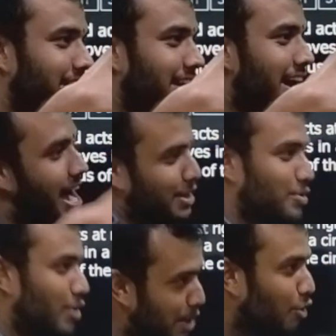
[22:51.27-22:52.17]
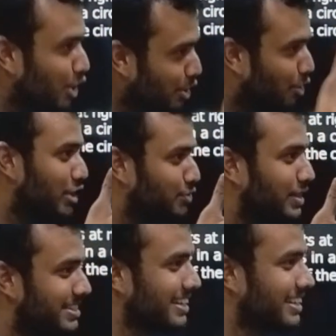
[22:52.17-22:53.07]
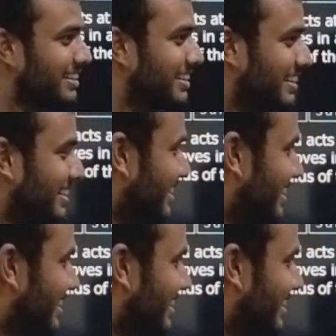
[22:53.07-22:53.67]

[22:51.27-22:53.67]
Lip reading: This one I do. I only know this one, sir.